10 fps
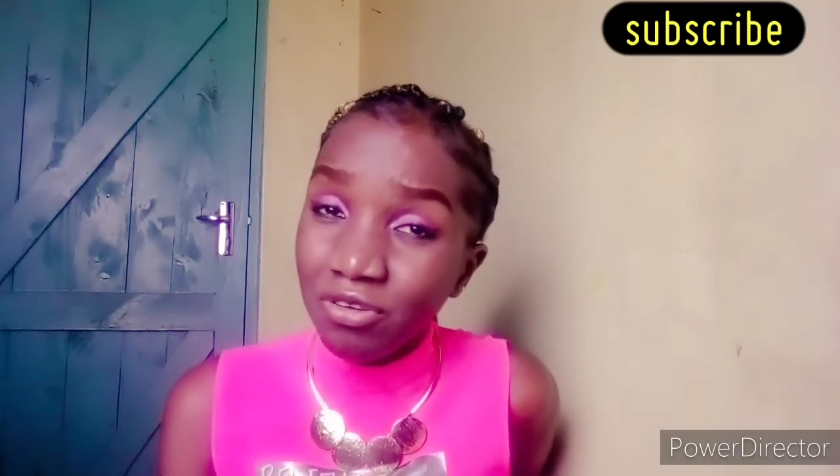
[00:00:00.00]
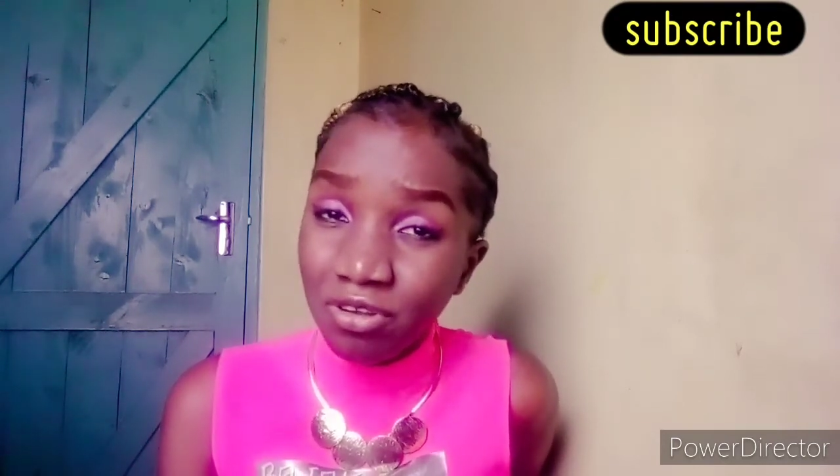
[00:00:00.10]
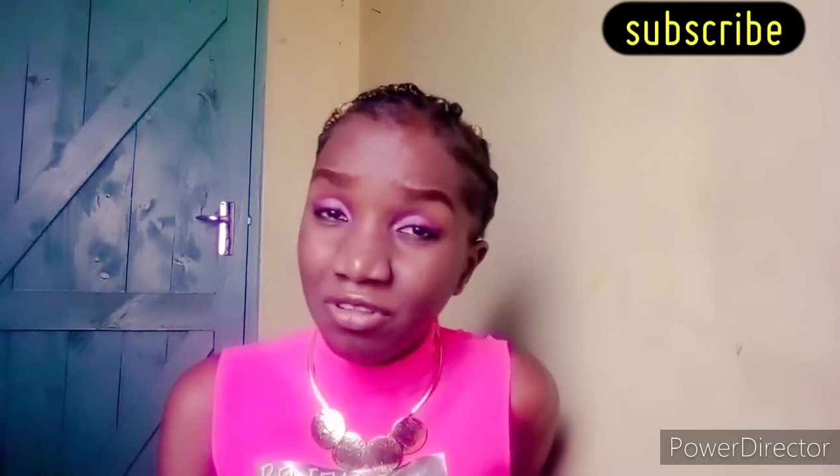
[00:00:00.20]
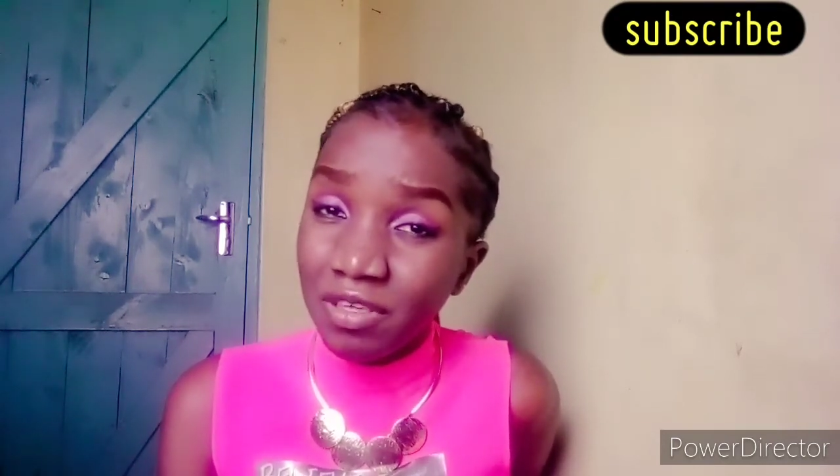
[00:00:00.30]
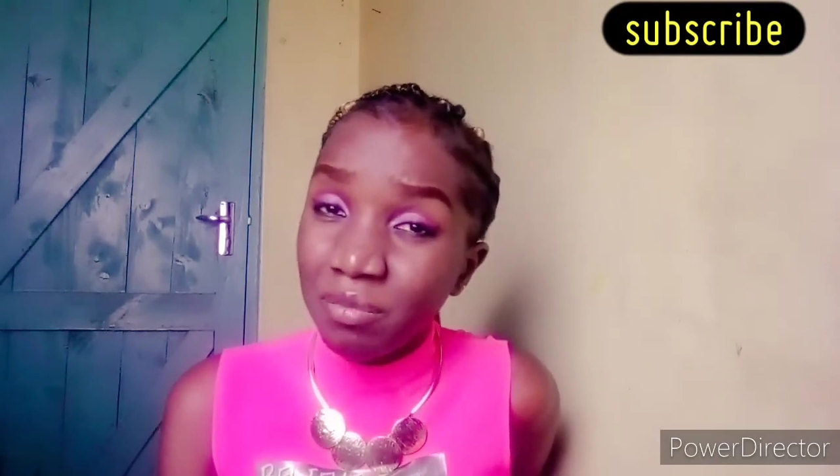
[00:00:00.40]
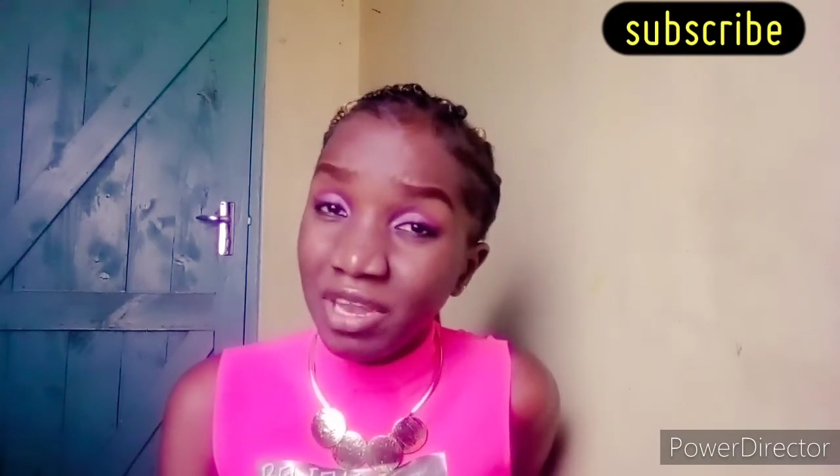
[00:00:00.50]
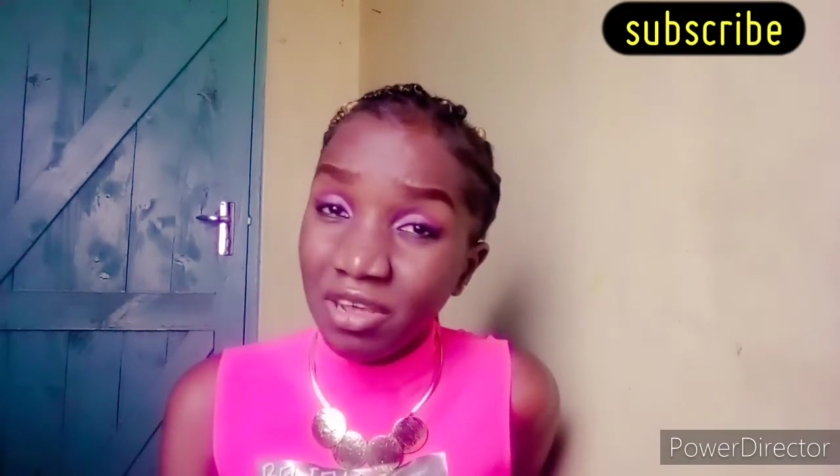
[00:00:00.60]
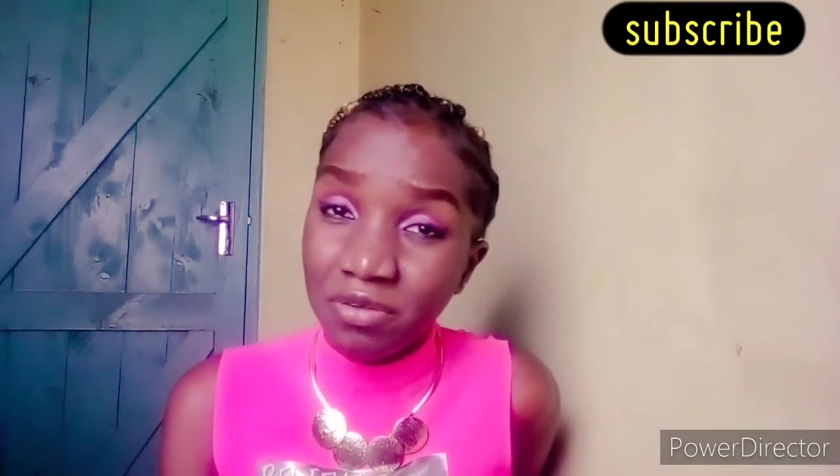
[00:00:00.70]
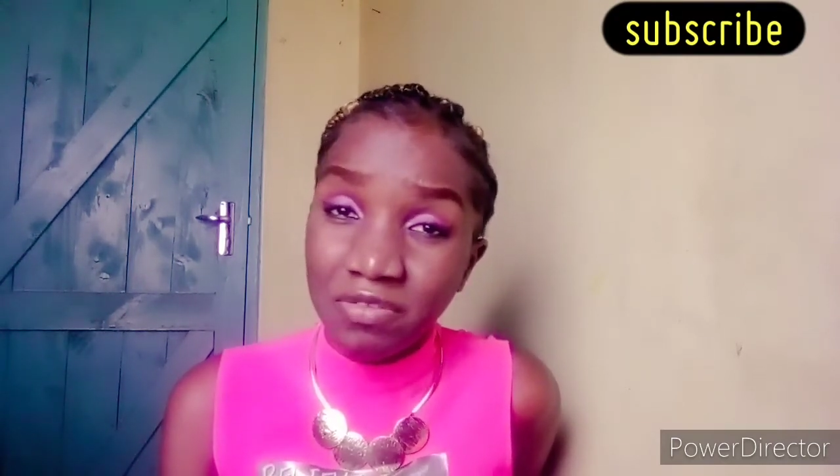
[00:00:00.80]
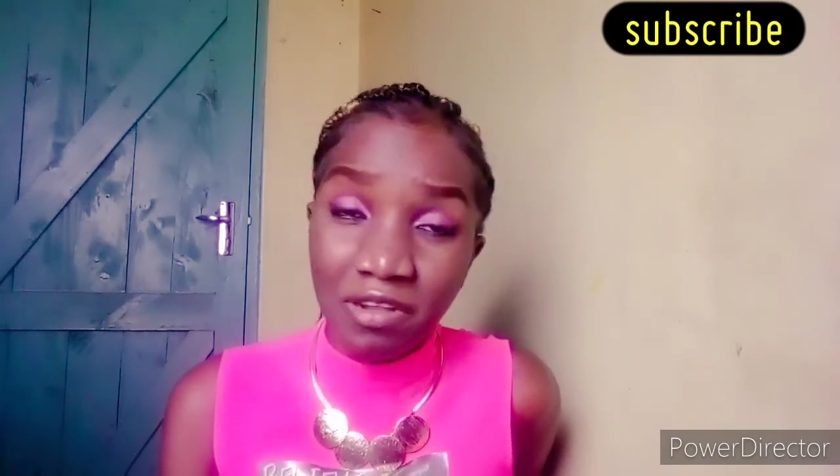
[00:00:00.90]
Do you know the
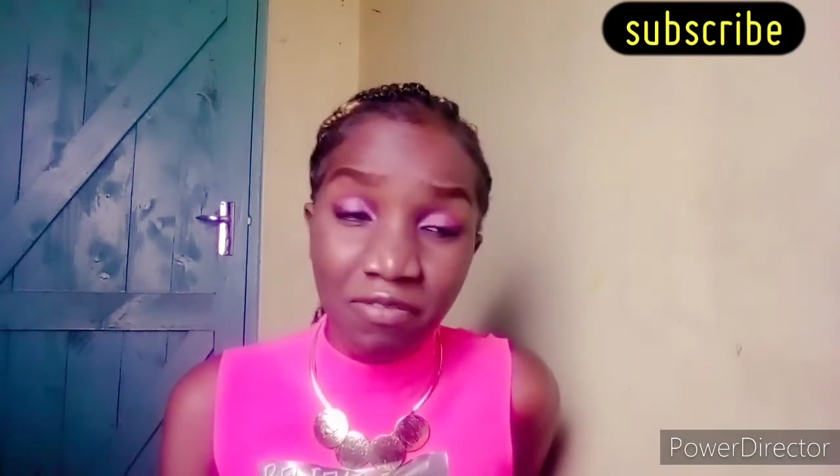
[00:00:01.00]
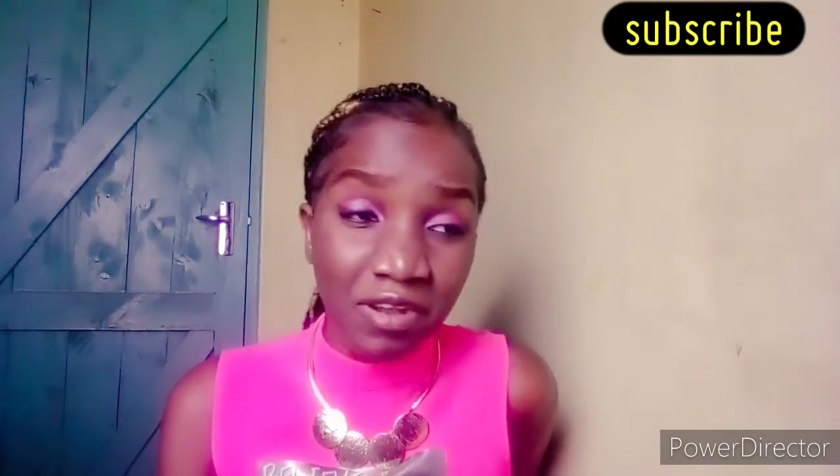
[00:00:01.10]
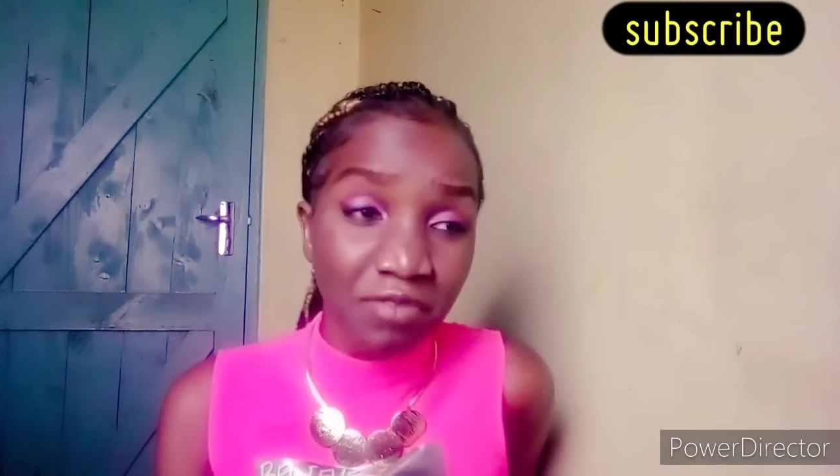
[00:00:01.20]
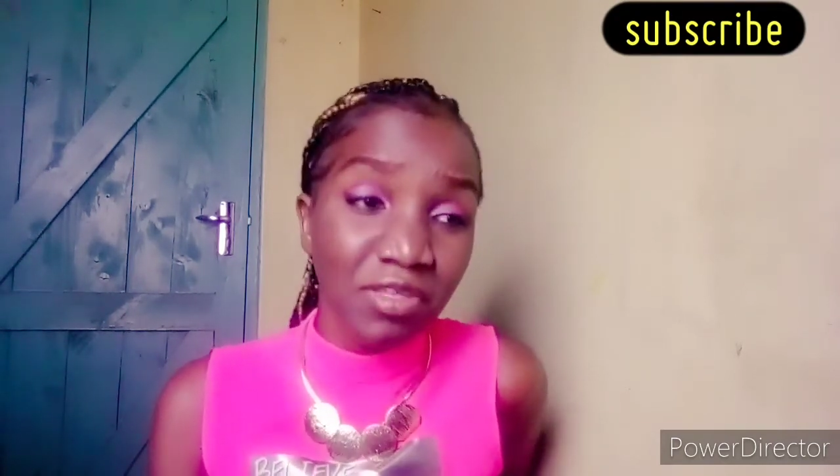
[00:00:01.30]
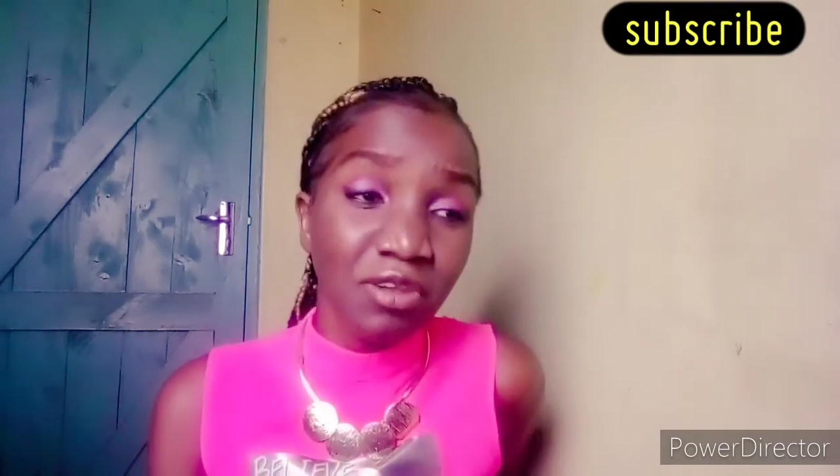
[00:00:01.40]
meaning of self-love?